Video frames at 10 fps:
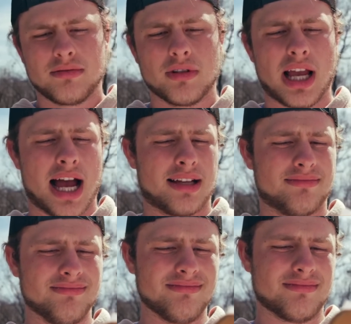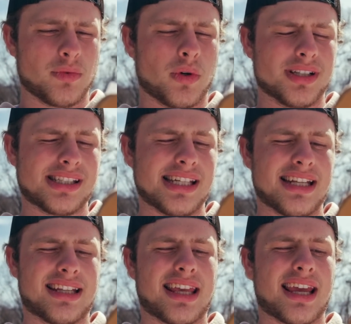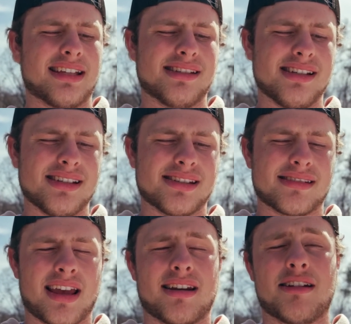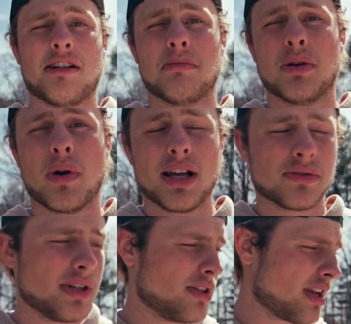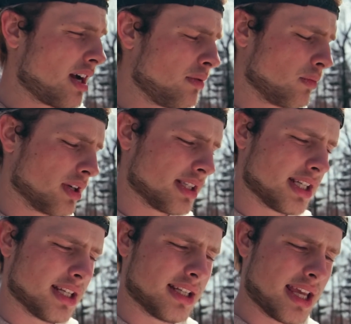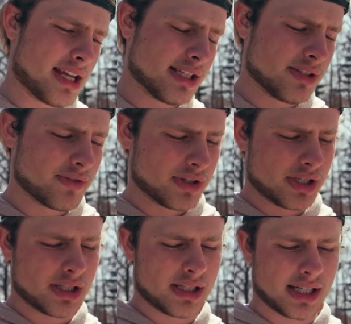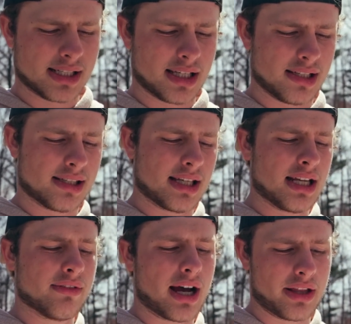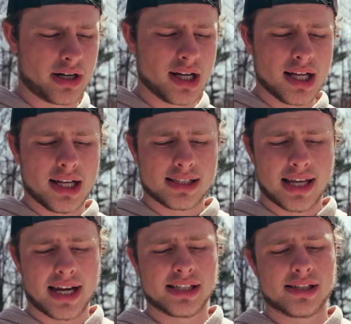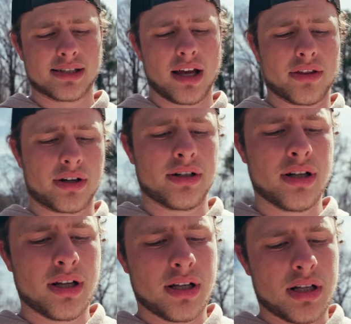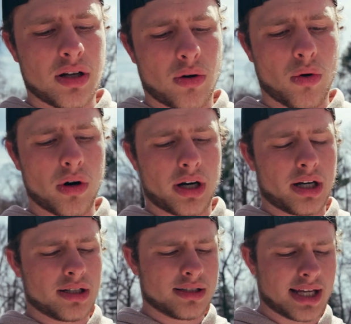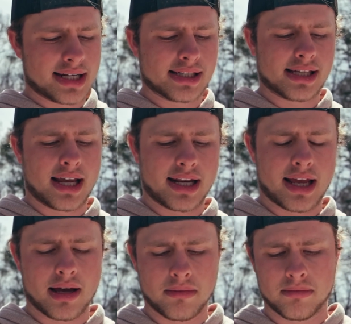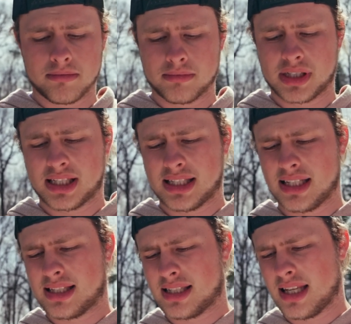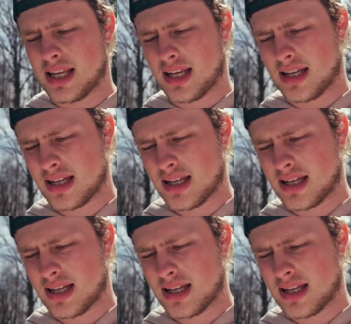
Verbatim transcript: We got 1-seeded Kansas, headed into the Midwest region now. 1-seeded Kansas versus the 16 seed of either Texas Southern or Texas A&M CC.